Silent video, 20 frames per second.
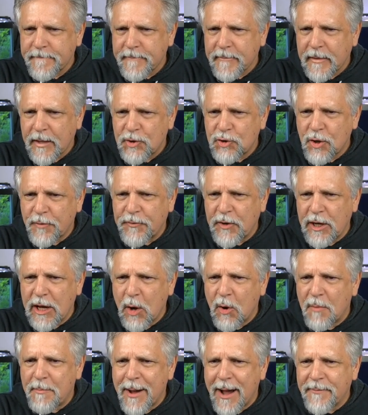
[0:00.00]
so if you
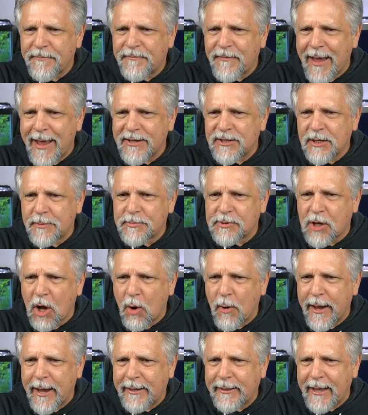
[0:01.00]
know about phantoms,
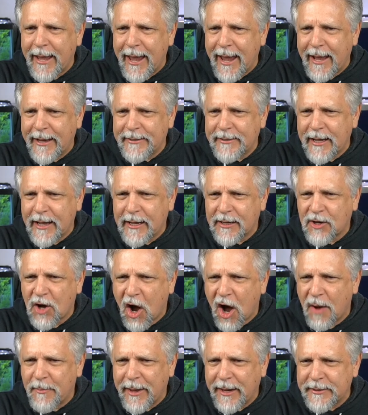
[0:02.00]
go ahead and uh,
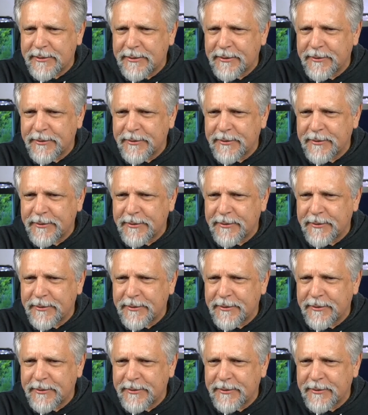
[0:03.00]
comment